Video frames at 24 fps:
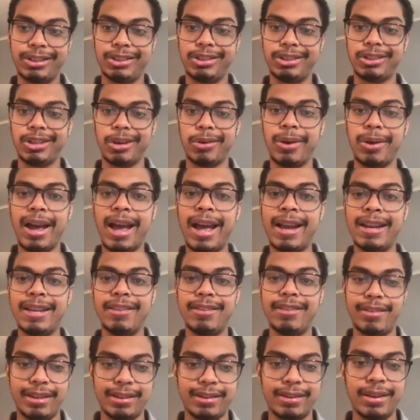So
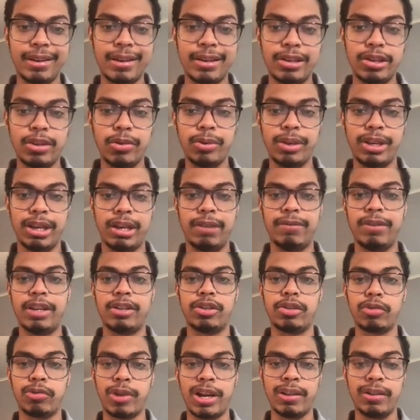anything you give
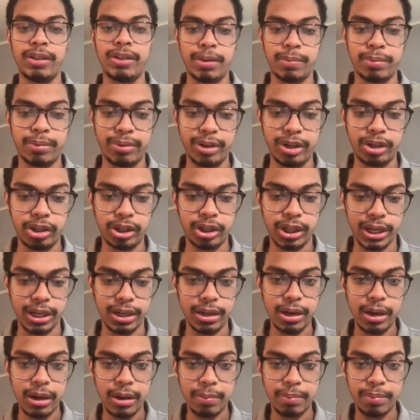is greatly appreciated
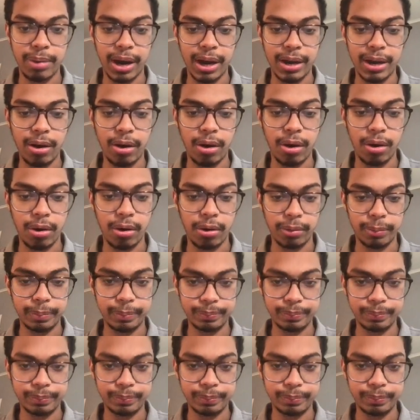by all.